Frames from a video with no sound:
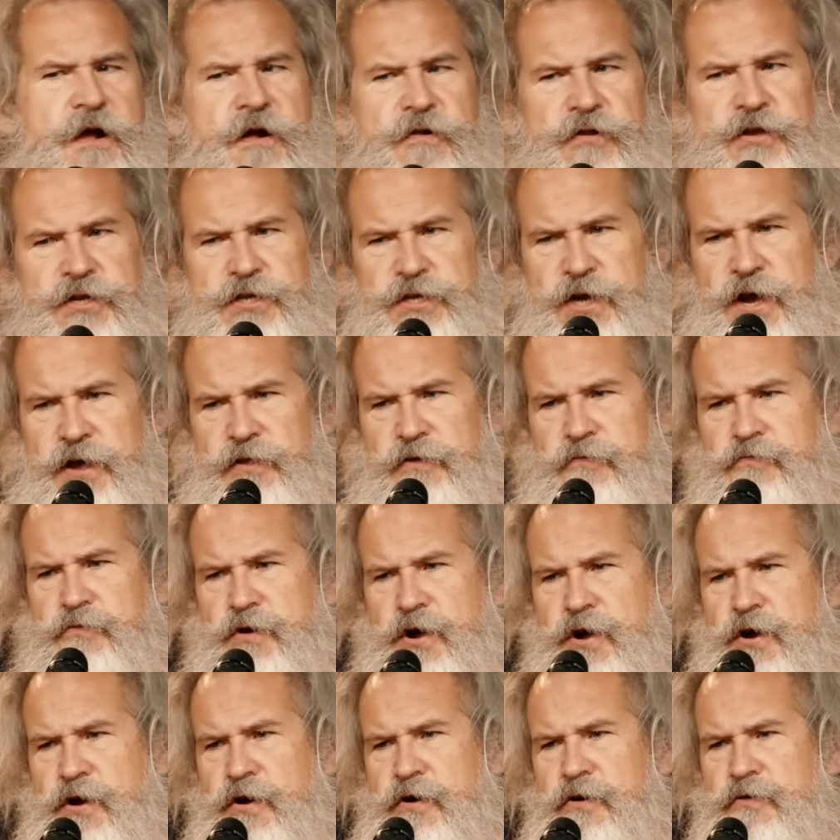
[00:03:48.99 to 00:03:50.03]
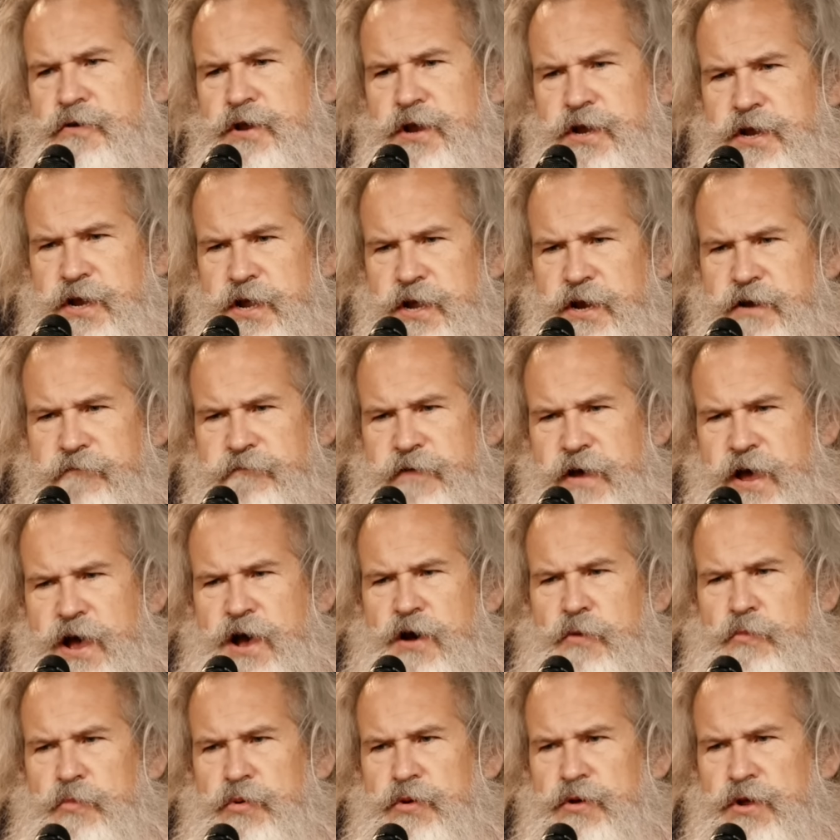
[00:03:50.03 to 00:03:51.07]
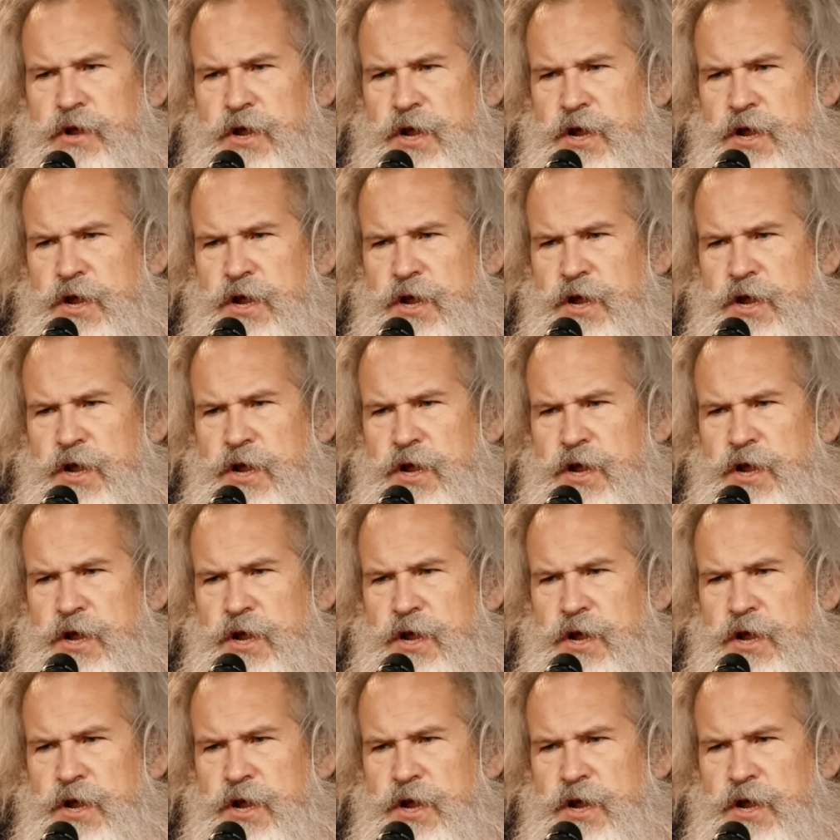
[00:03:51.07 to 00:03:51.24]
on the side of the road in need of help,